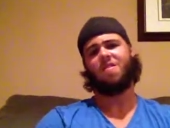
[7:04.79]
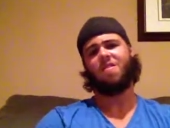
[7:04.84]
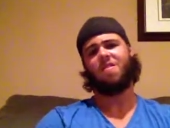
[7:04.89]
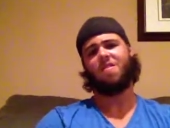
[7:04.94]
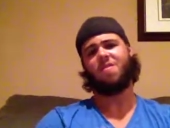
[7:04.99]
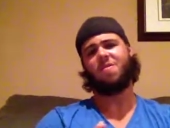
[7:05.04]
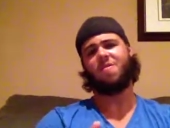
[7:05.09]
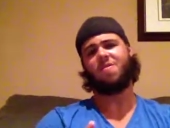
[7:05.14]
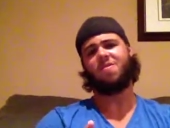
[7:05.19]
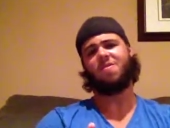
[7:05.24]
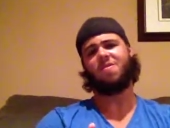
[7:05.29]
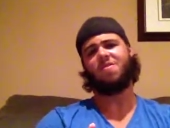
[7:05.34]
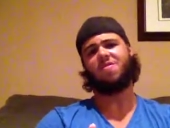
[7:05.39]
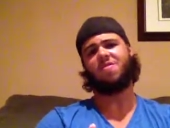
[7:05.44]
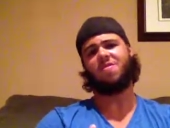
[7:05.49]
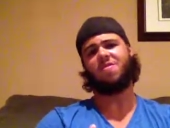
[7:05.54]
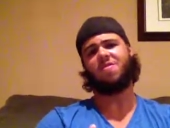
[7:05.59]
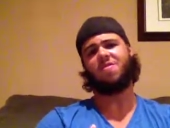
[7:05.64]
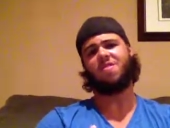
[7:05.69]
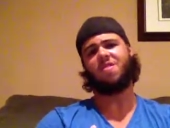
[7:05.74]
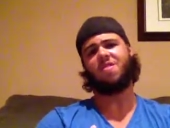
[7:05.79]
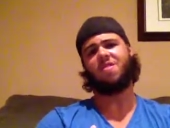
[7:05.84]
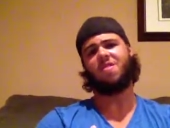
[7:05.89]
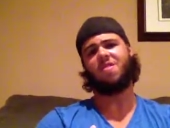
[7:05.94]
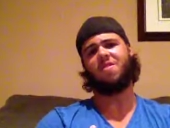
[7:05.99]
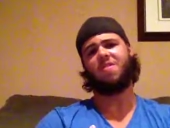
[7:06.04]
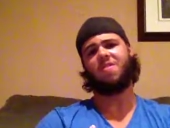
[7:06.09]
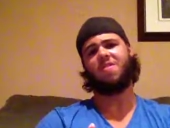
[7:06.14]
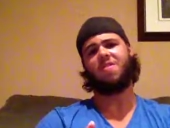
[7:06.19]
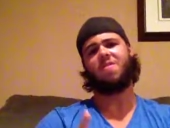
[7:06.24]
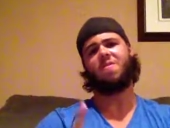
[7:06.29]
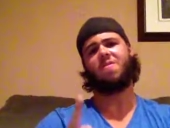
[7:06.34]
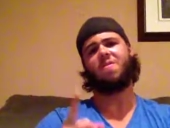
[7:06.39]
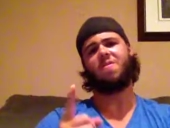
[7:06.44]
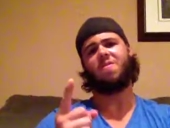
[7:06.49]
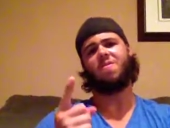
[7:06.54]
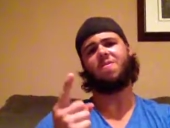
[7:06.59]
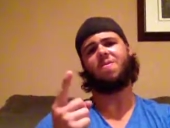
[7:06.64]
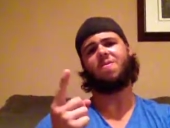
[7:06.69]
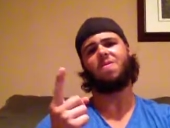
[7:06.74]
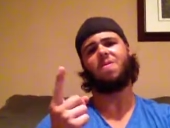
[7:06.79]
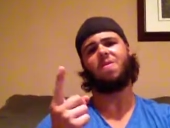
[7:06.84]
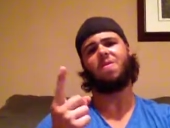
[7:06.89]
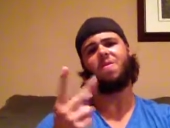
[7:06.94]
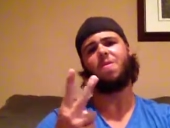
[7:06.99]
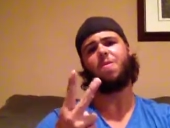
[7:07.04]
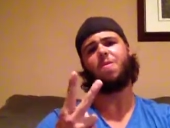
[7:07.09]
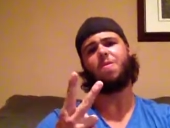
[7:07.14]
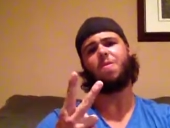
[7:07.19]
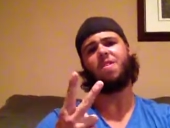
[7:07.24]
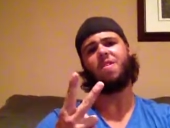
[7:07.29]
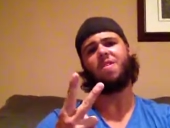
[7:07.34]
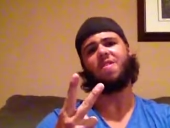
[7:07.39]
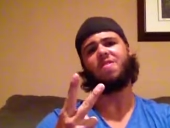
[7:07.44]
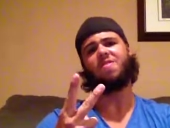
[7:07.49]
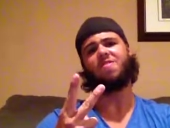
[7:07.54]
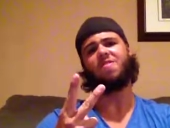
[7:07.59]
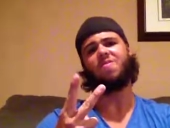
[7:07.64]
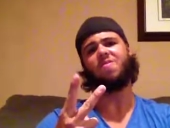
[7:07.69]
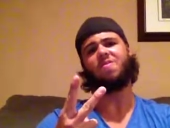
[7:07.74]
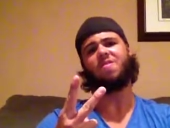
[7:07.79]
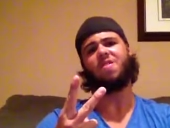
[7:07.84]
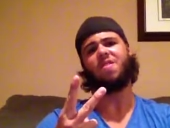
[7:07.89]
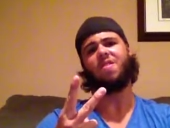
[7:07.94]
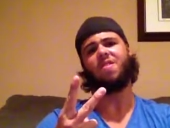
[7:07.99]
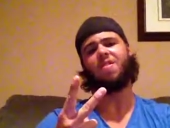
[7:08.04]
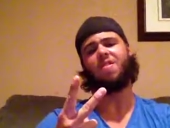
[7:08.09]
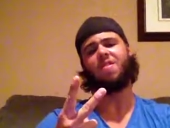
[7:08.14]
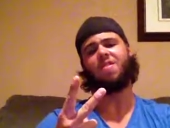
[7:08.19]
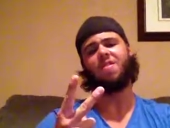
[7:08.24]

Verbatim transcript: a grizzly suicide or Copenhagen suicide